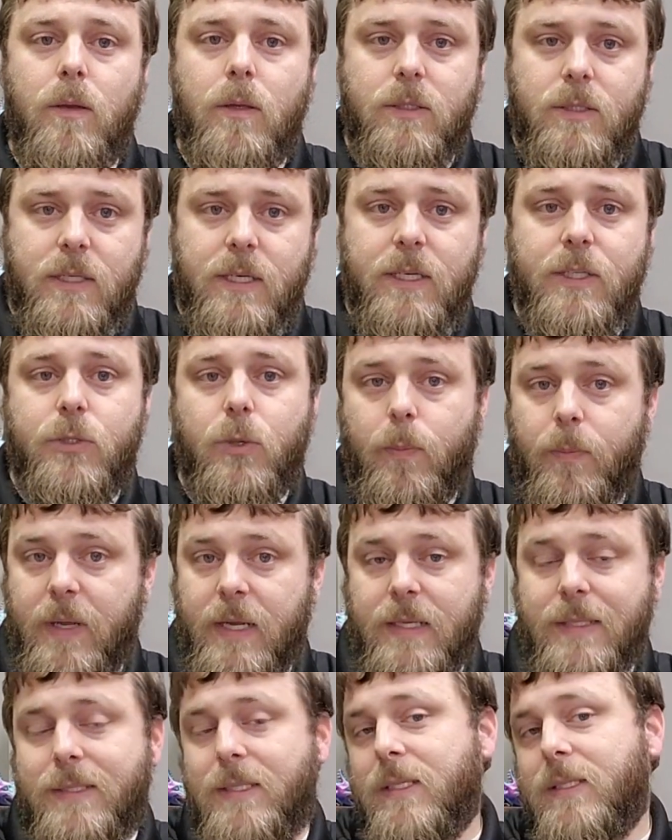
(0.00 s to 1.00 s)
seeds or
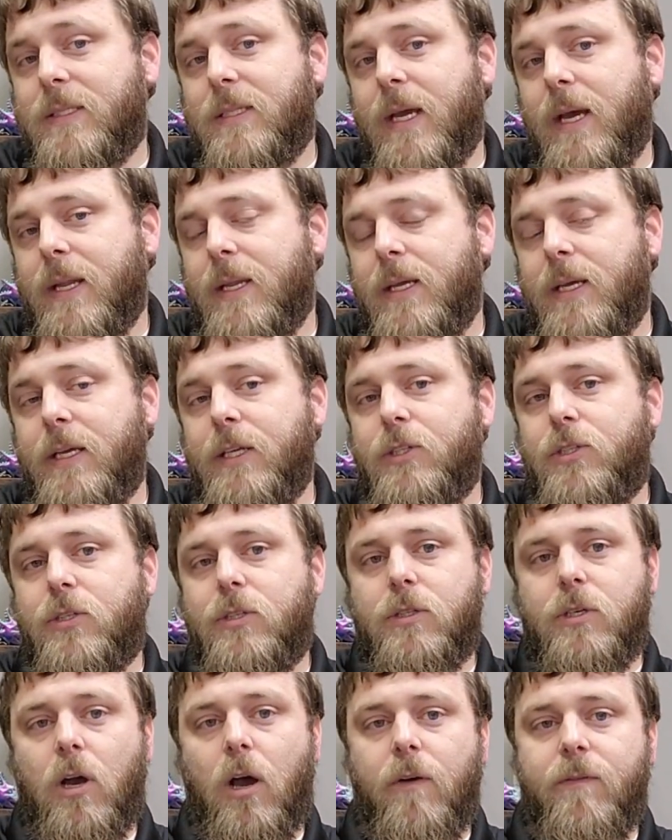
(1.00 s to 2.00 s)
beans inside
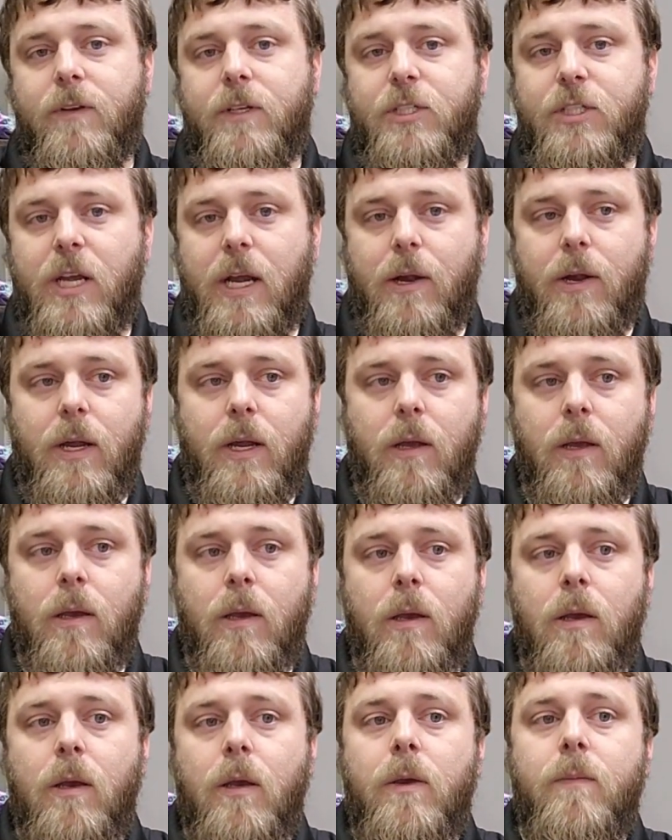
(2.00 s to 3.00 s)
each coffee cherry.
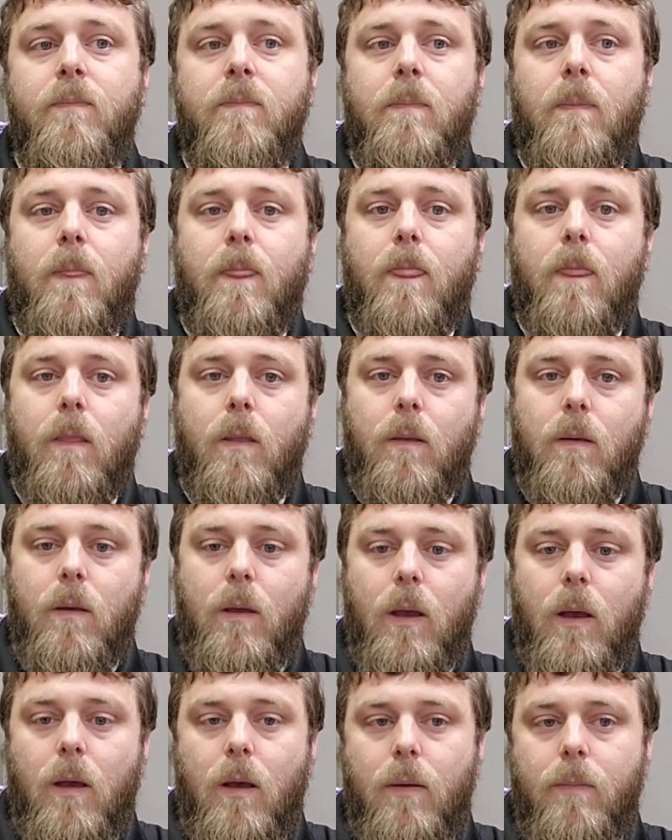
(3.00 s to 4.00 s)

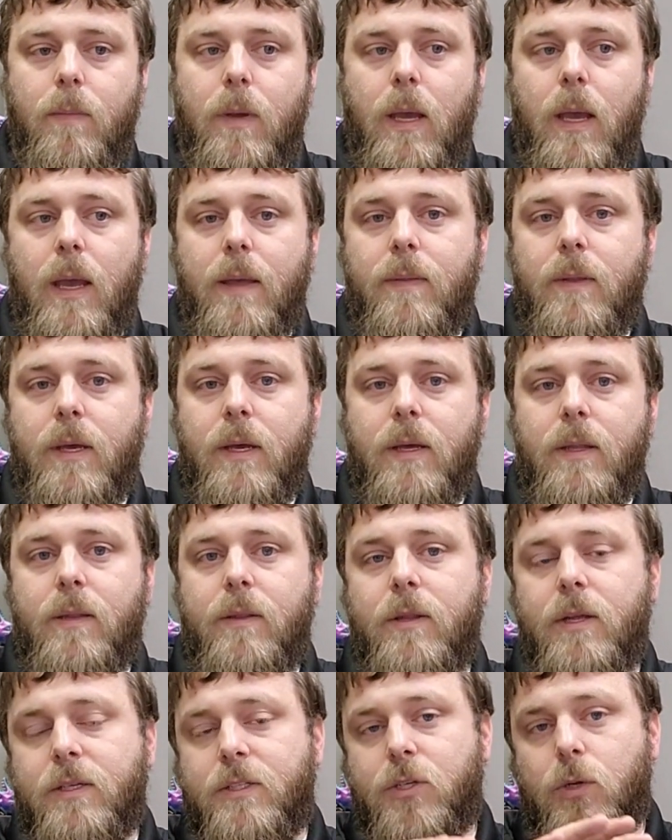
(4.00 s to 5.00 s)
And then
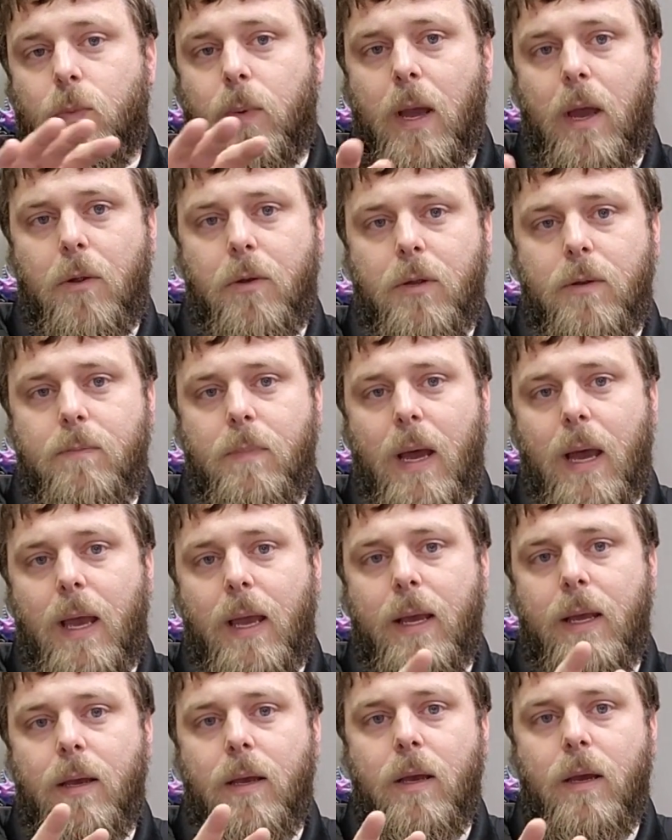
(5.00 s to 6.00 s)
they're surrounded
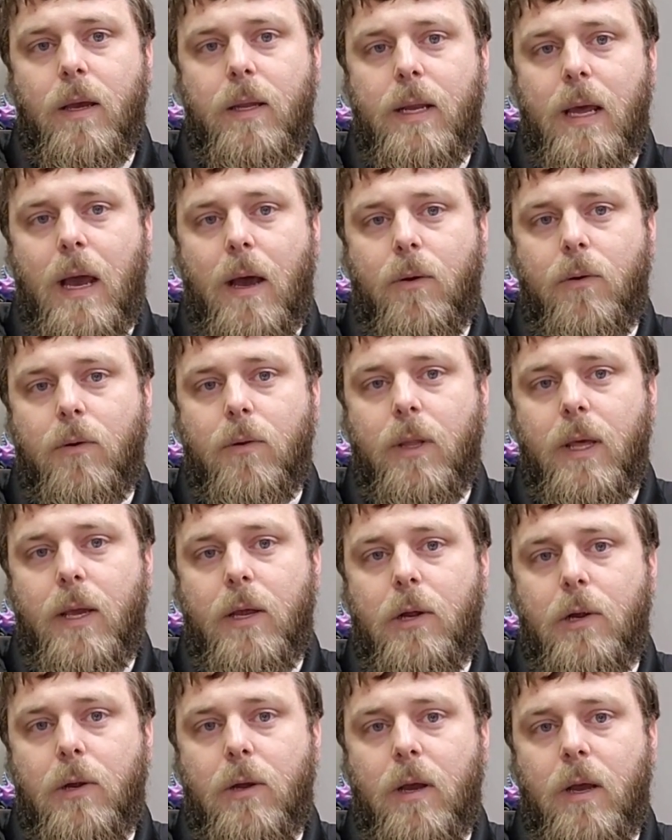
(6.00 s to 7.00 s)
by an outer
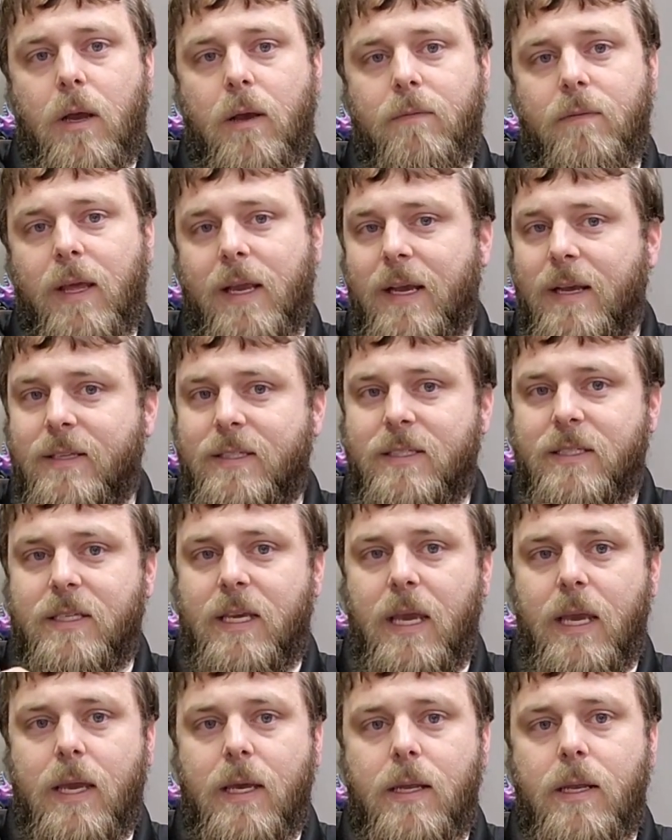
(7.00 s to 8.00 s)
layer of like a
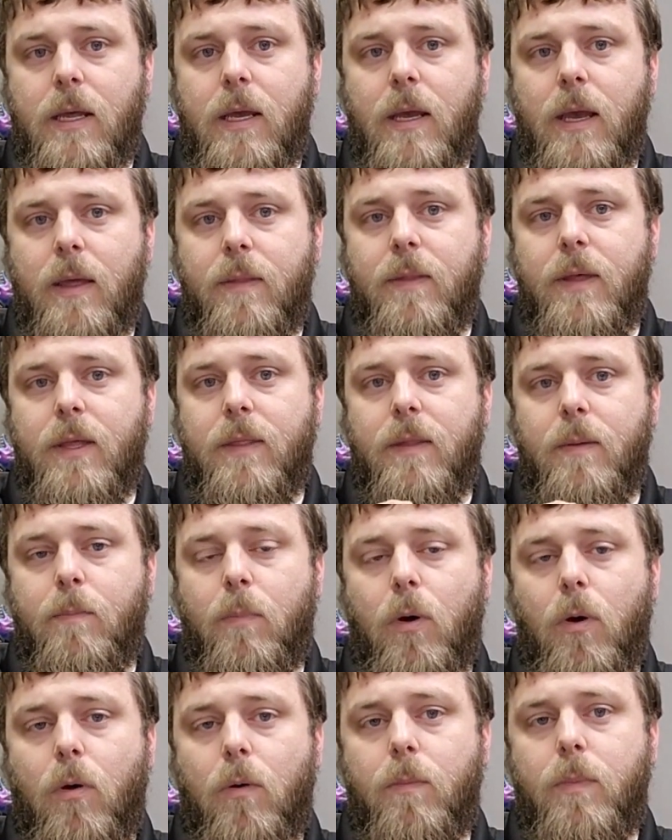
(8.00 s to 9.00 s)
skin, and then the
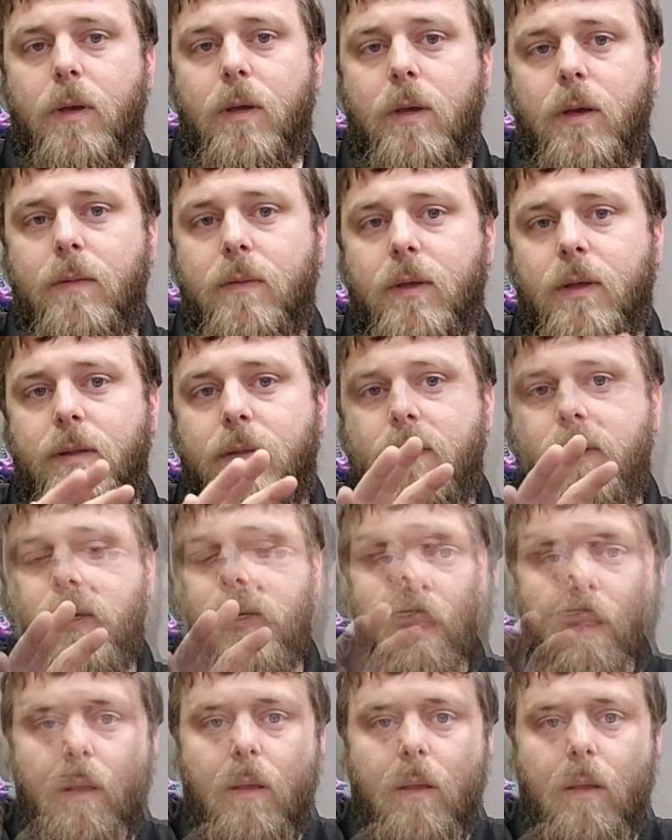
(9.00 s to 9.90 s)
pulp, and then